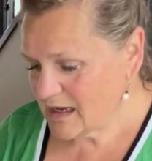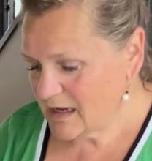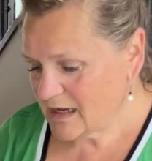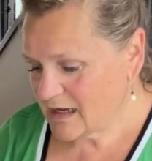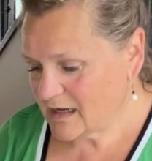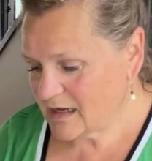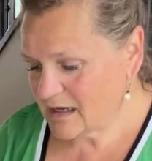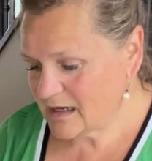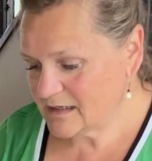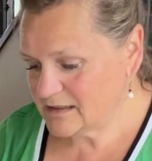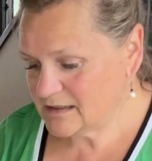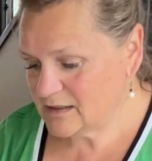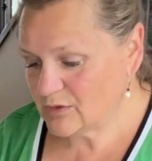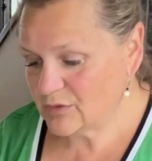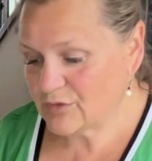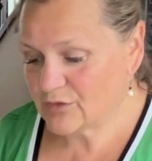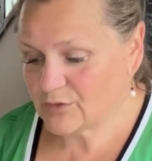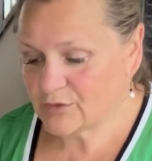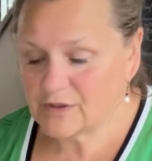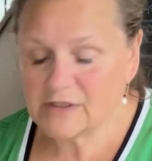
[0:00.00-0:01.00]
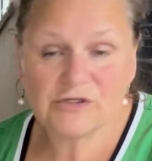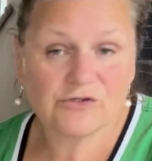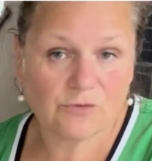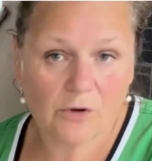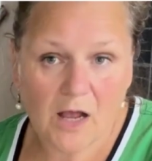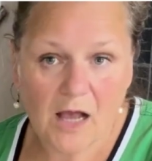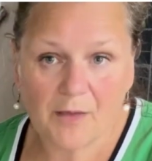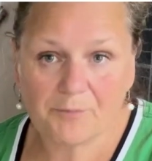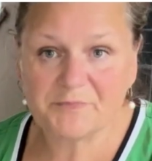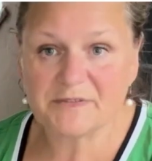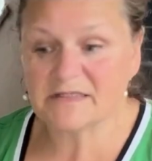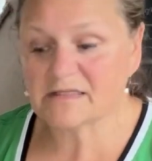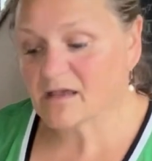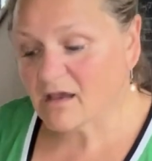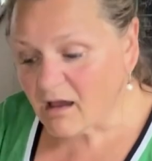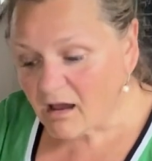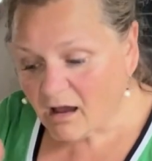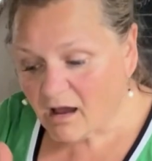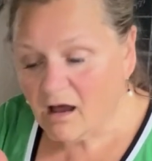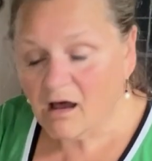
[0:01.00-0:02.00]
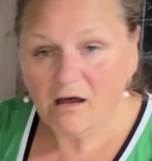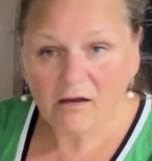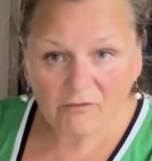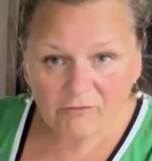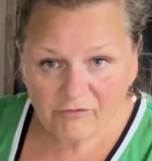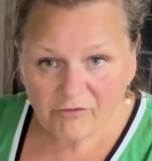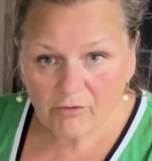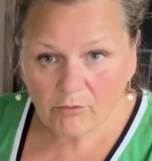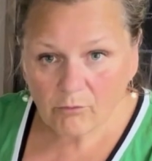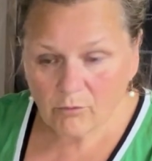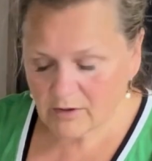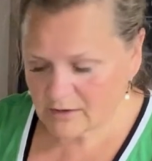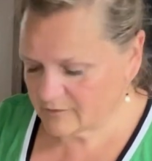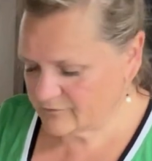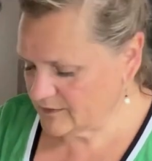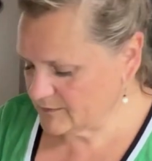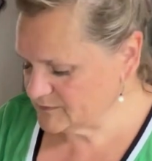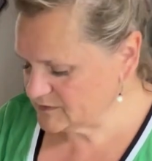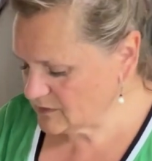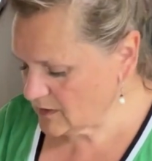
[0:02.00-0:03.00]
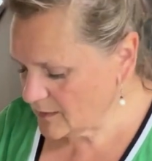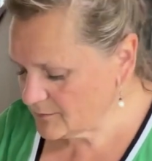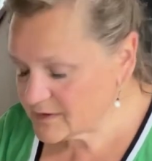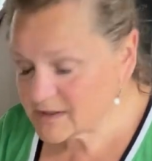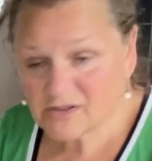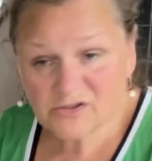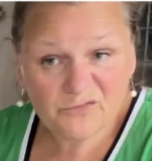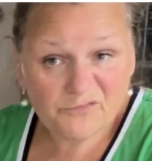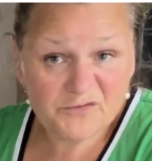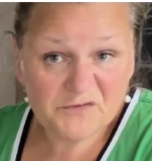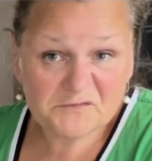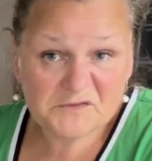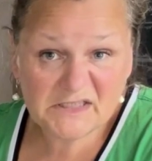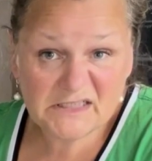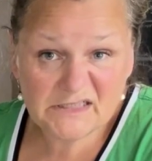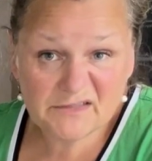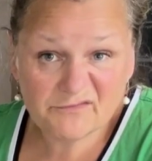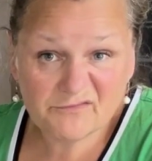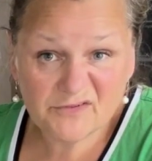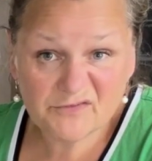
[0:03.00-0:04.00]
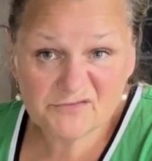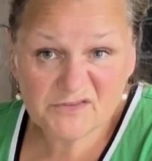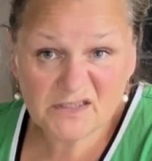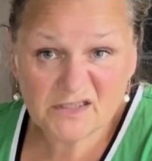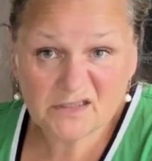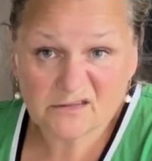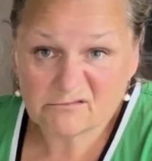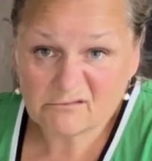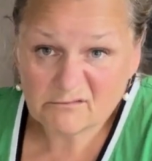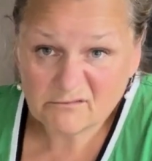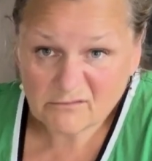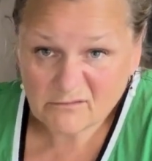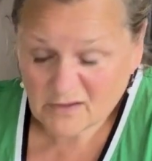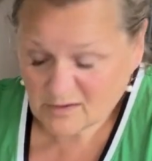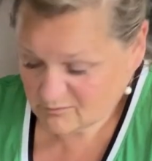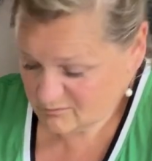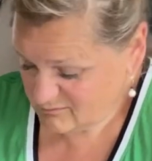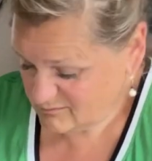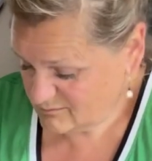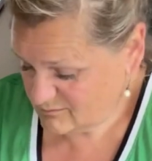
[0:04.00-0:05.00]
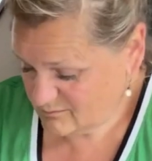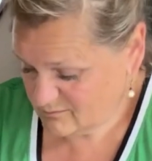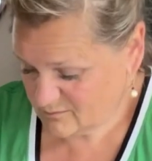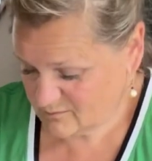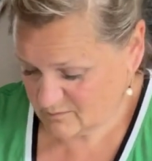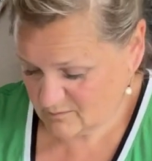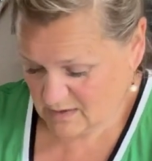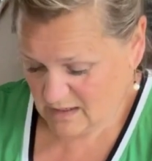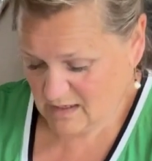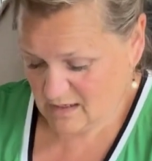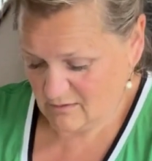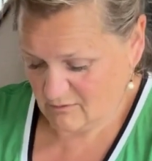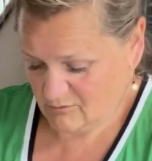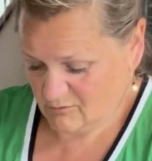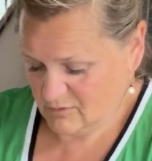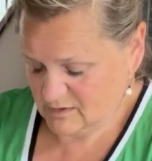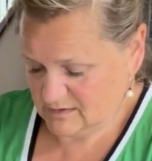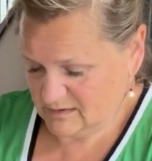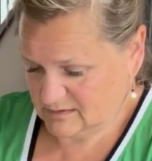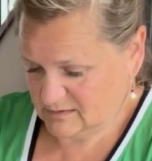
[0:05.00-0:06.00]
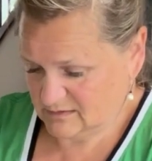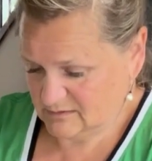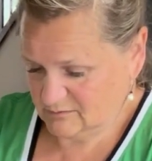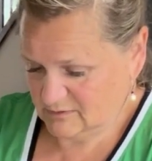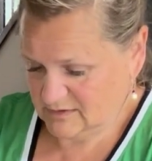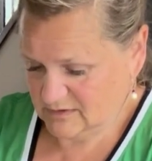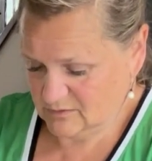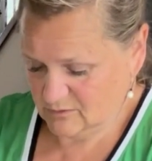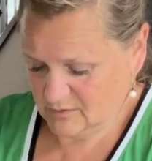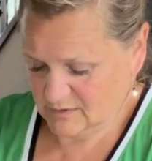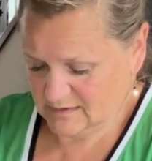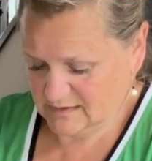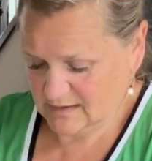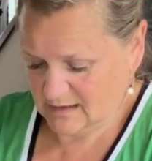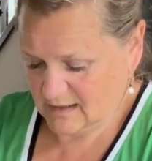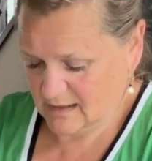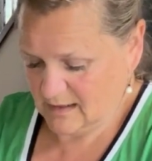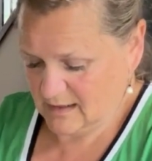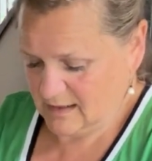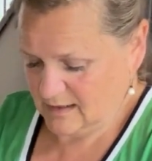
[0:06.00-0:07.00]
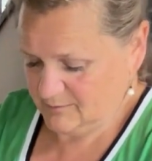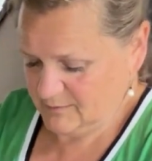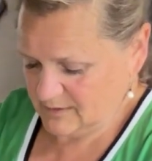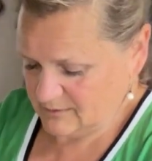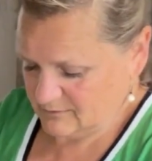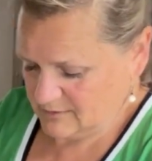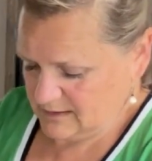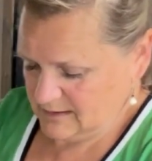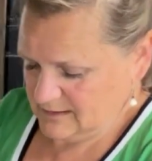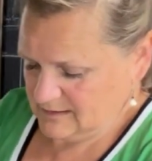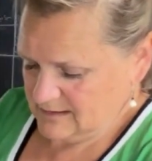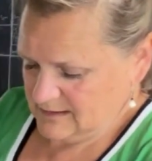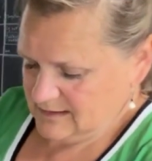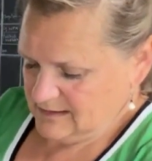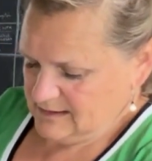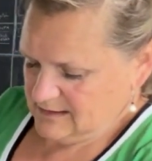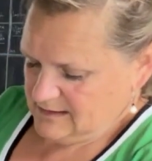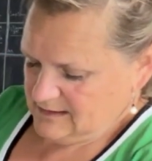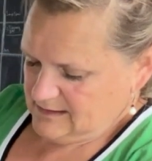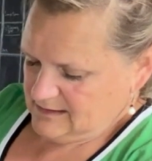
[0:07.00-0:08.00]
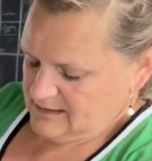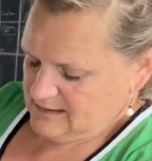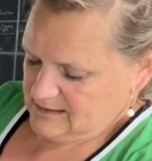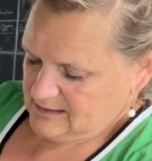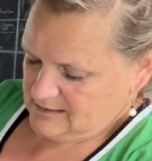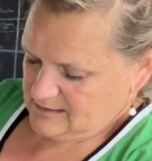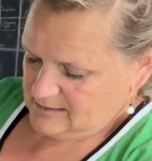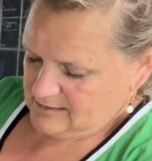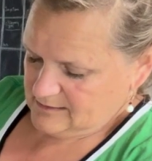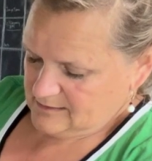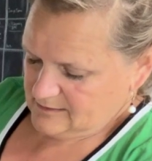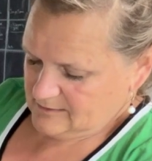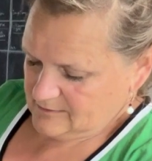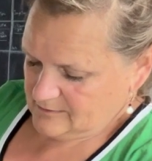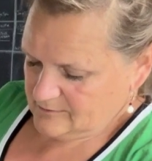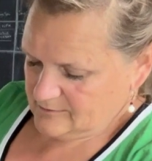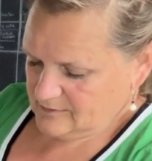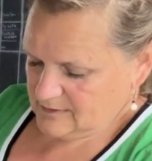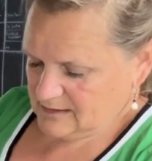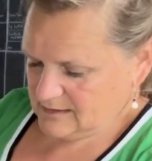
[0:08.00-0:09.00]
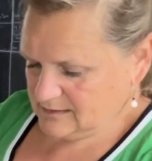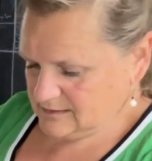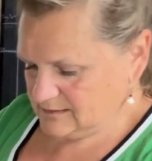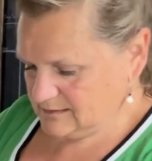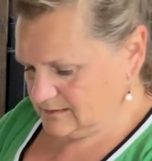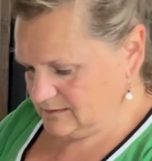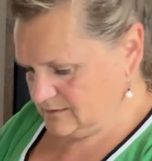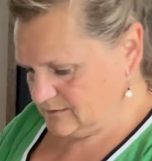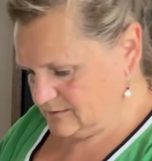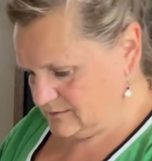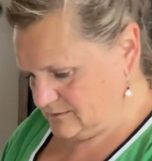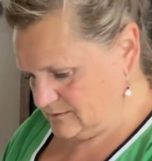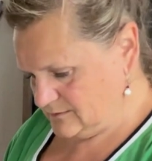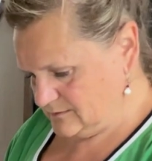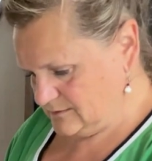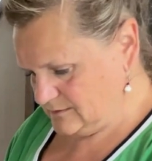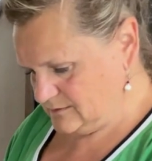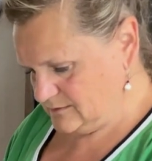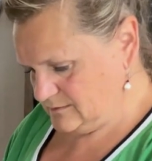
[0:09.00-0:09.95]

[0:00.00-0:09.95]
I need 30 drops of one of them. So I'm going to do 15 and 15. And hey, what's the worst that could happen, right? All right, so